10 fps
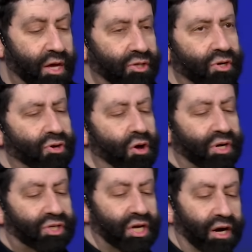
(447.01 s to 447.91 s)
So
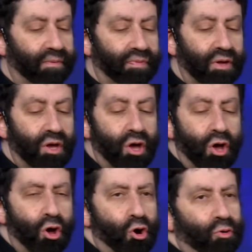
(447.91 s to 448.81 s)
notice here,
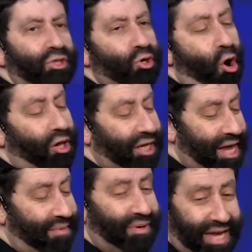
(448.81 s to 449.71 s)
who is calling
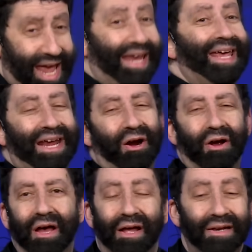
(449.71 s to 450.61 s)
him king
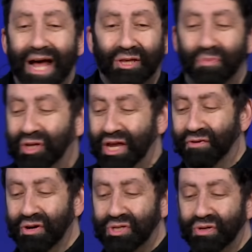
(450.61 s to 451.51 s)
here? Not the
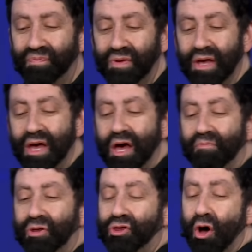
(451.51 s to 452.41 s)
believers,
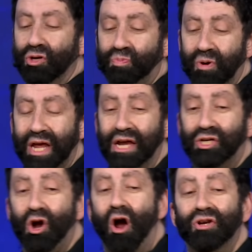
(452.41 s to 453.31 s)
but those bringing
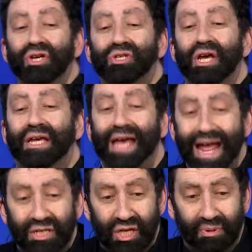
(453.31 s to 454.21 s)
charges
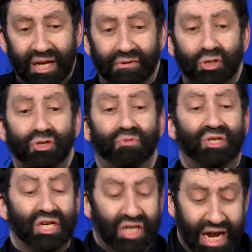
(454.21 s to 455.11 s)
against the believers because it was
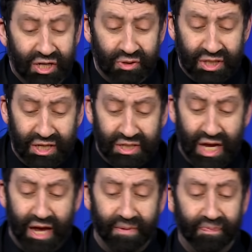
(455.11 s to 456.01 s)
a dangerous thing to
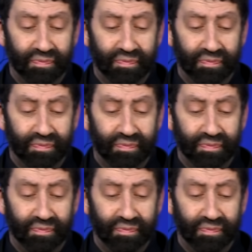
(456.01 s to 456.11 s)
say.